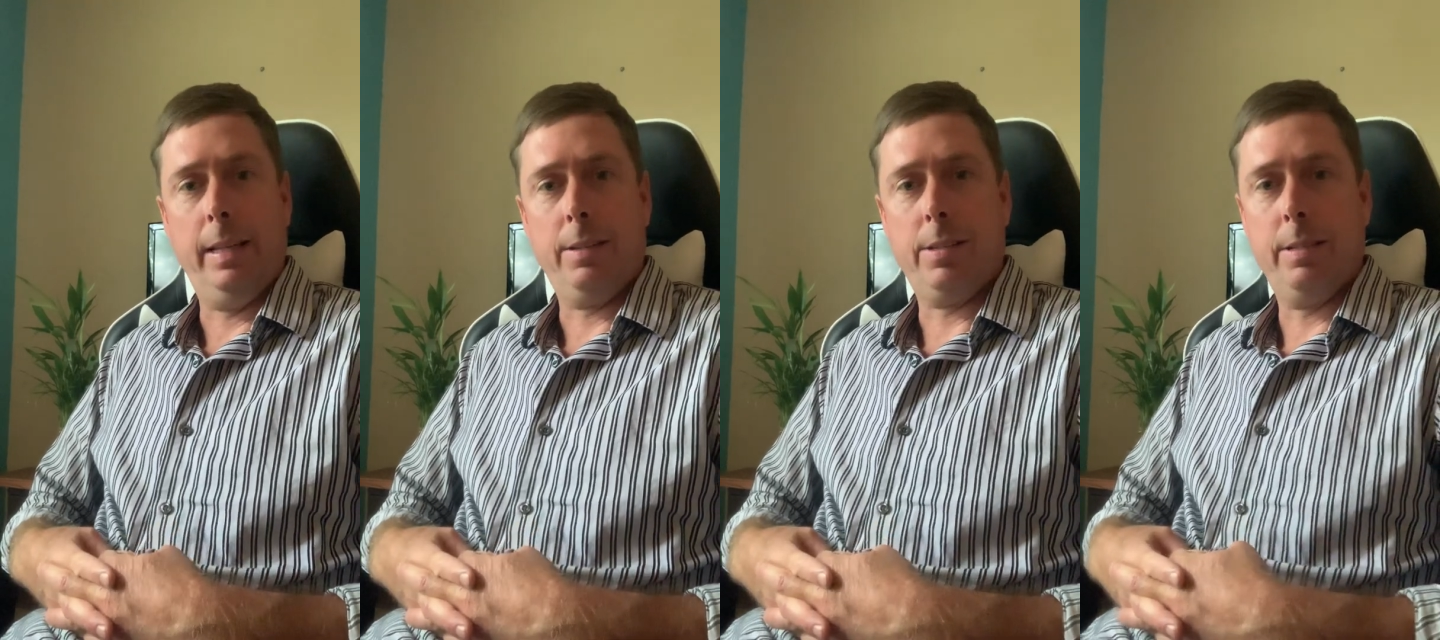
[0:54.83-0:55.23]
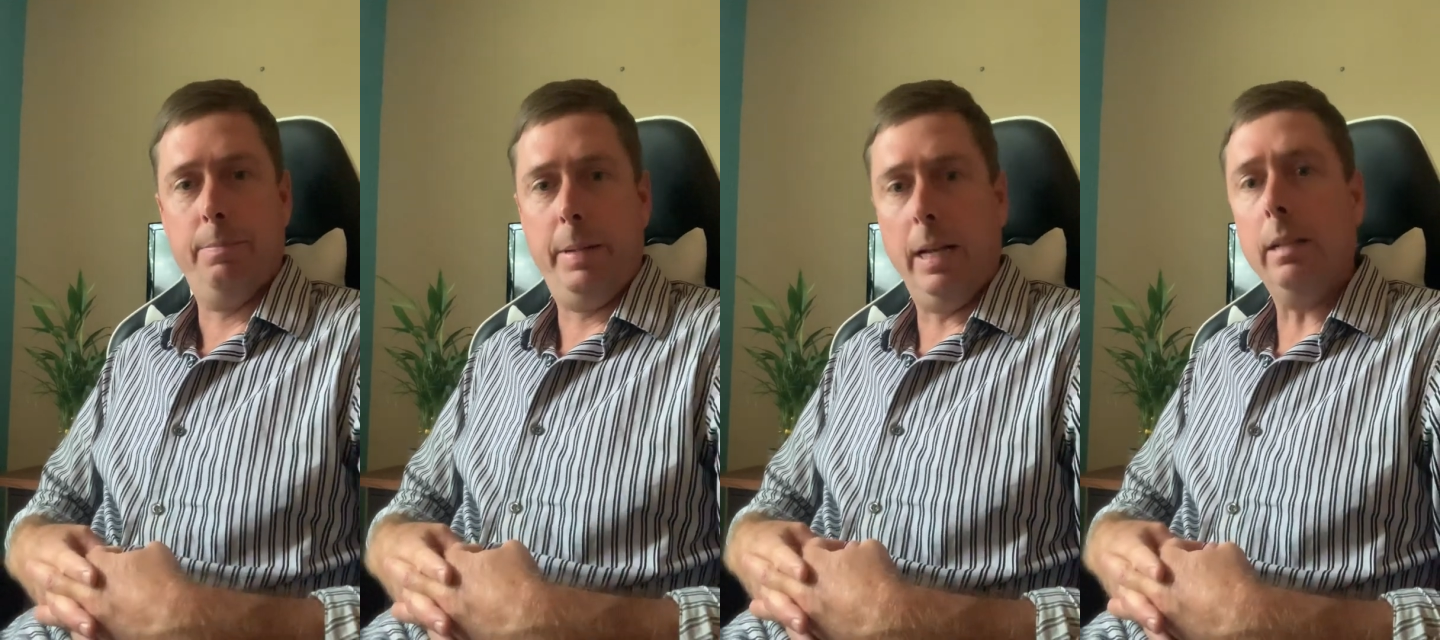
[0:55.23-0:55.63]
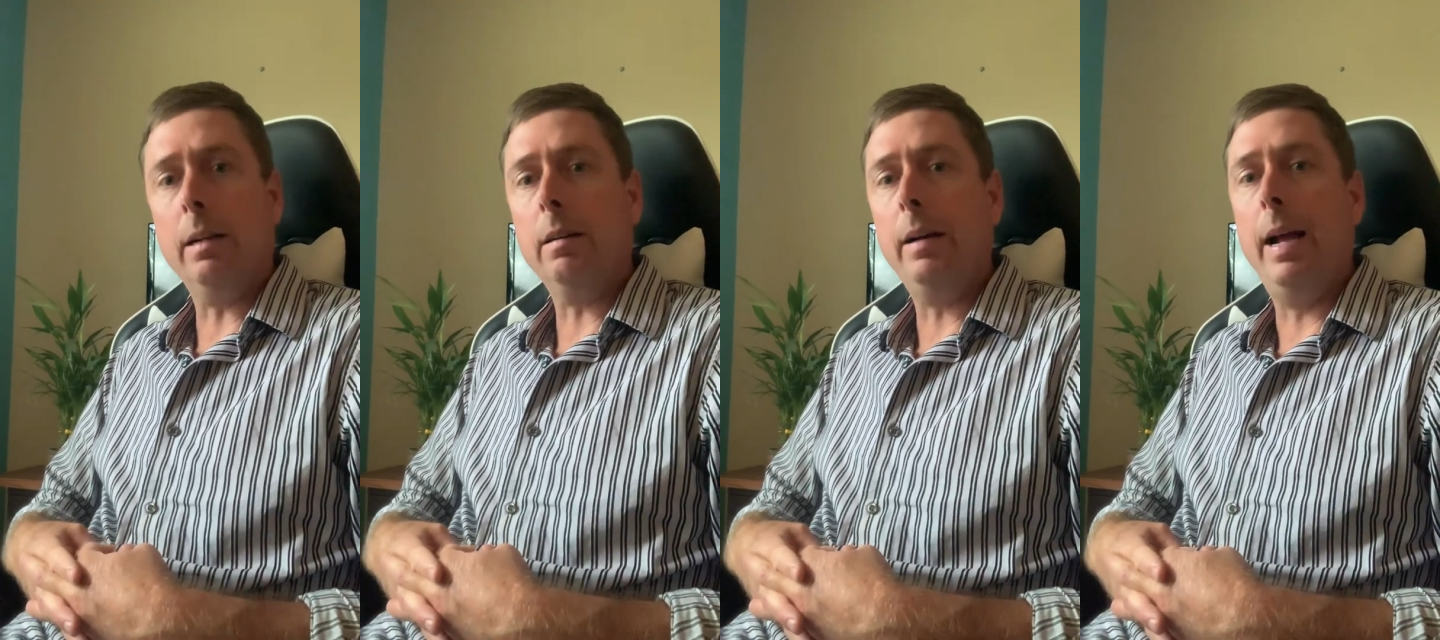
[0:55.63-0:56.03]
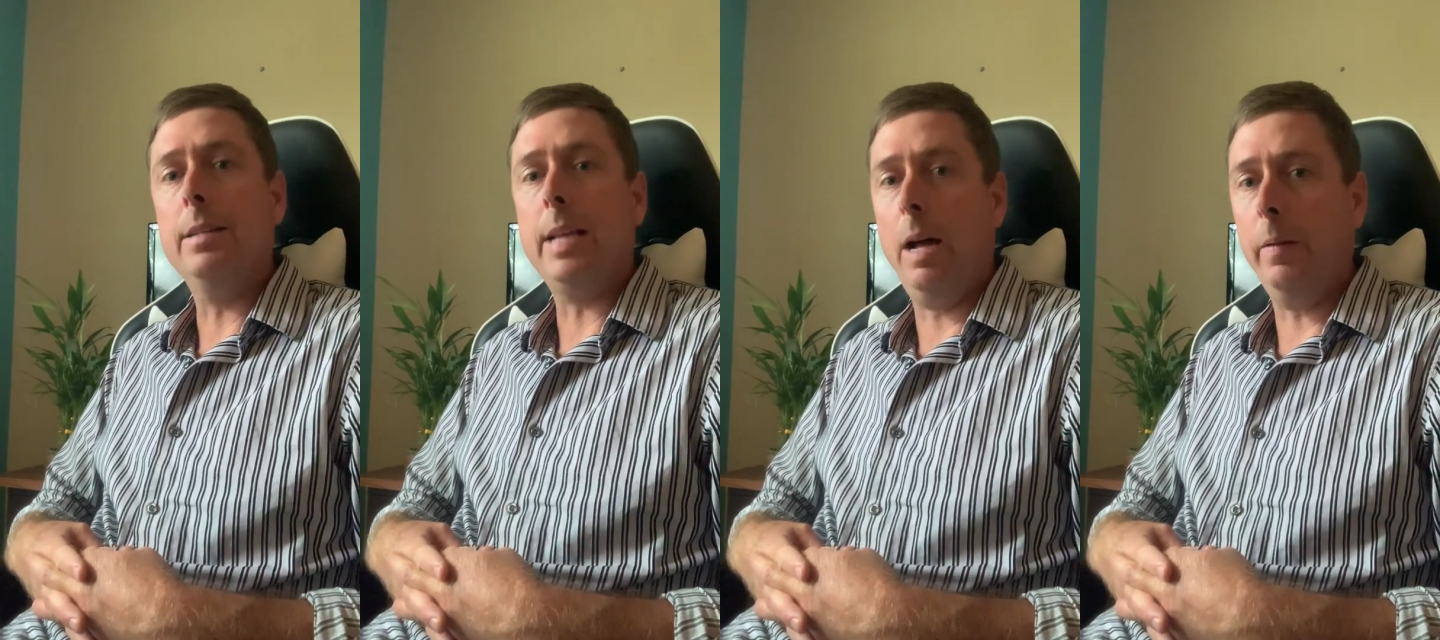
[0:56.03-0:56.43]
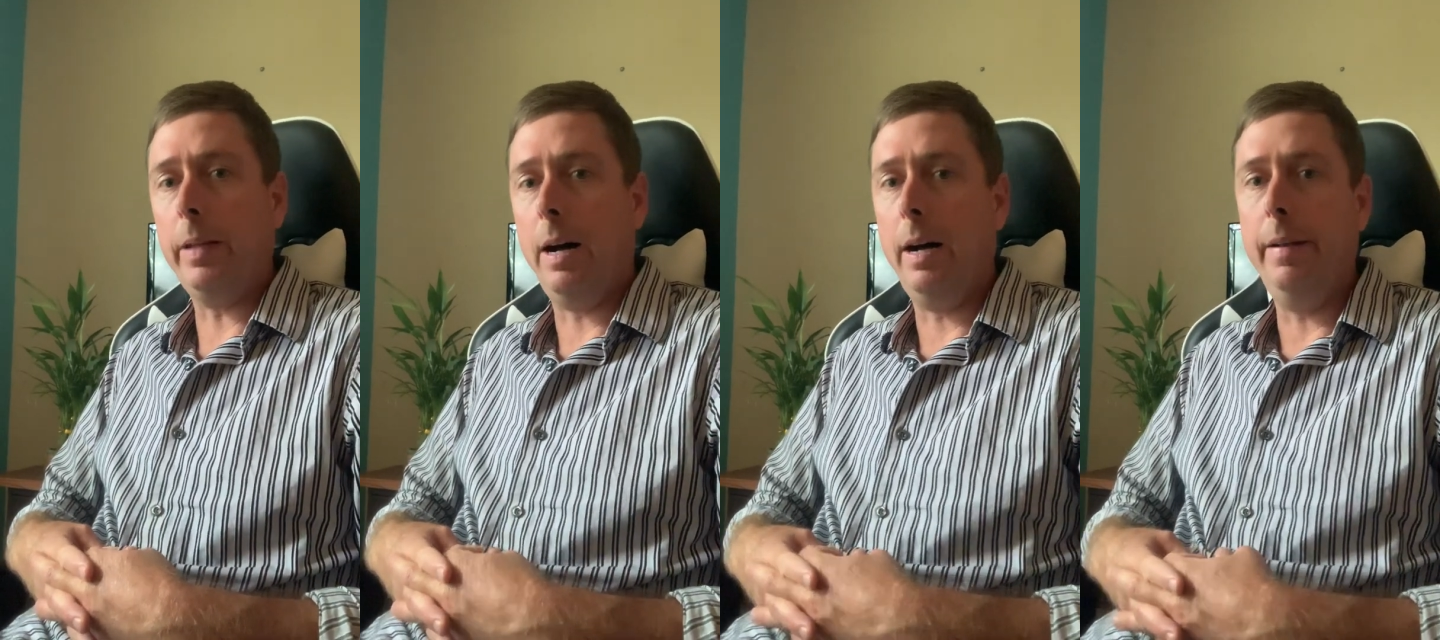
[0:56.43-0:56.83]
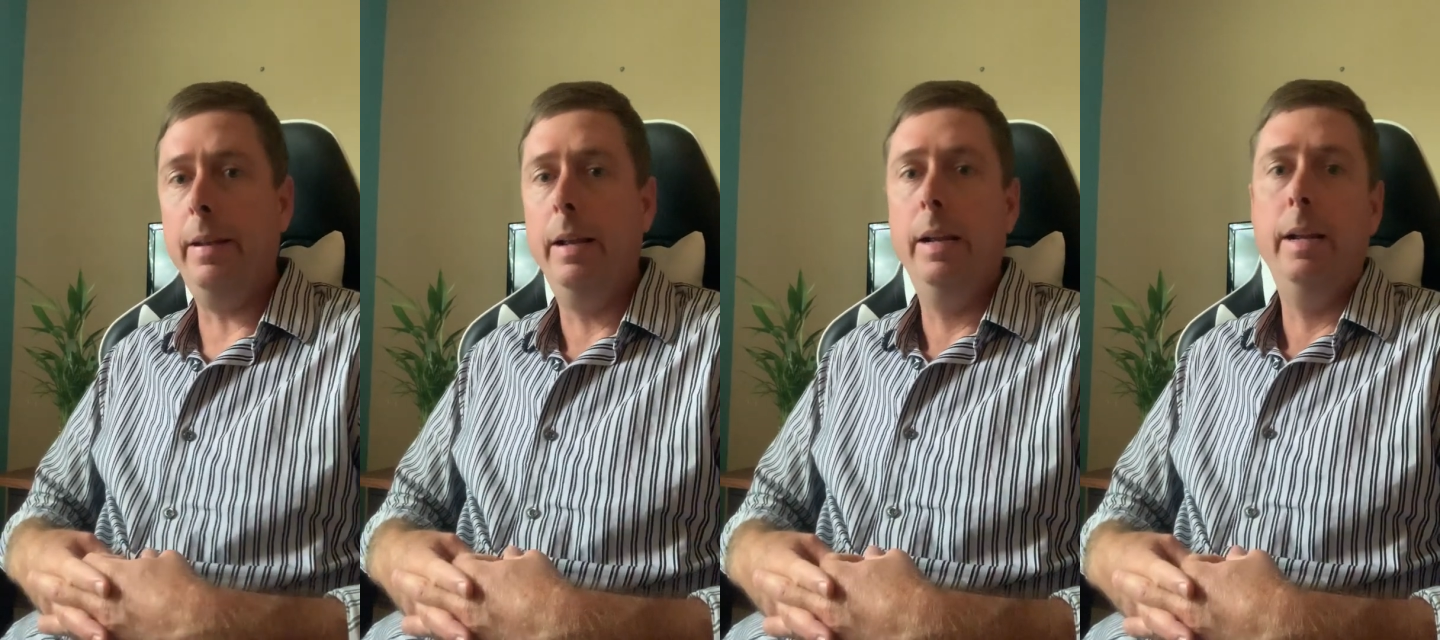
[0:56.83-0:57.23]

this. Pillar has held on.